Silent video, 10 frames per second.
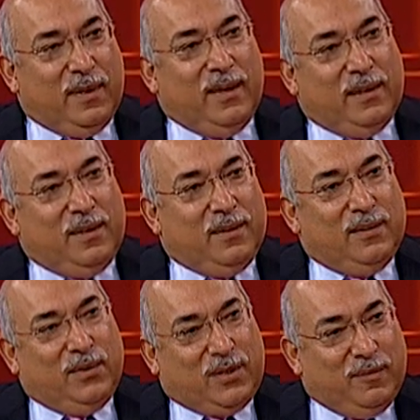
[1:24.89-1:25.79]
and then
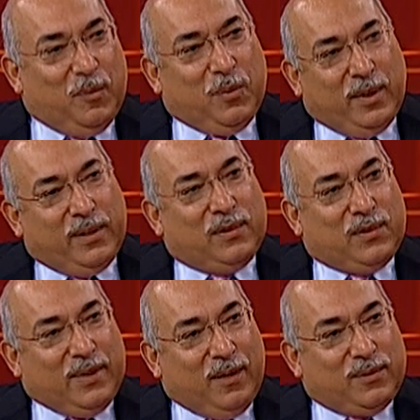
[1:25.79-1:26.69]
the yeshiva bought it,
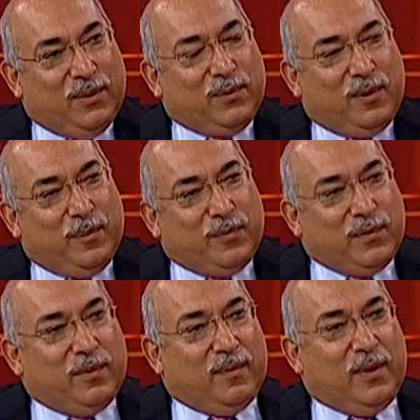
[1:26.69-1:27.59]
so now it's a dorm
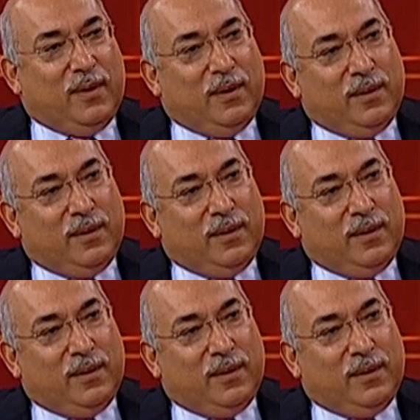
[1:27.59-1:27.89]
for